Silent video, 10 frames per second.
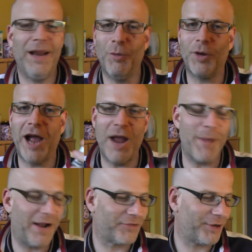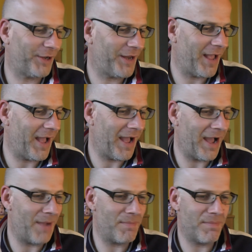little game actually.
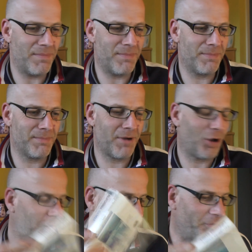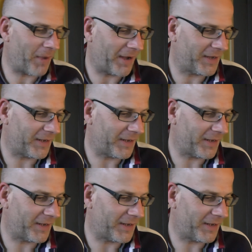I loved this back in the